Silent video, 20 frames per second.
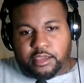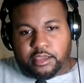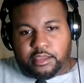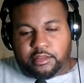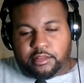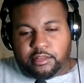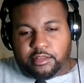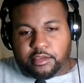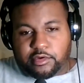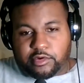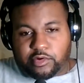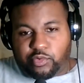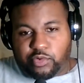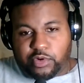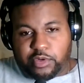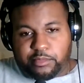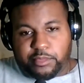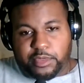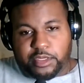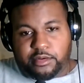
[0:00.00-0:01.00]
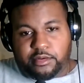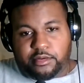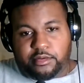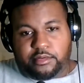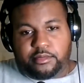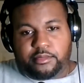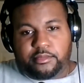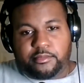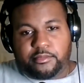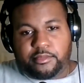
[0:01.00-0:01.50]
the equipment,
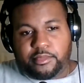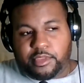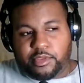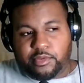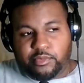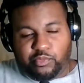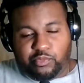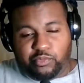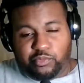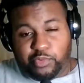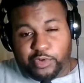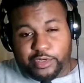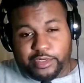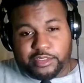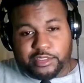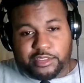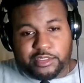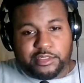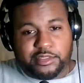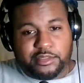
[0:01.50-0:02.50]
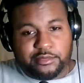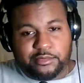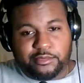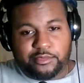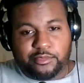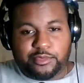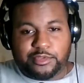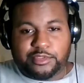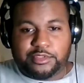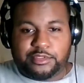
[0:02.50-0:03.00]
which
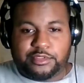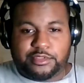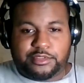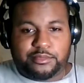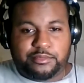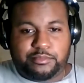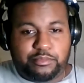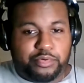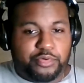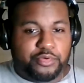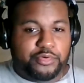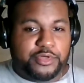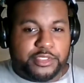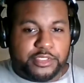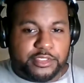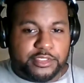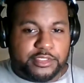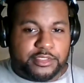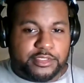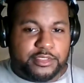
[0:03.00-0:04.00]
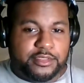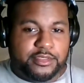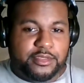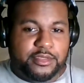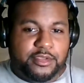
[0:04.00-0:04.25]
was purchased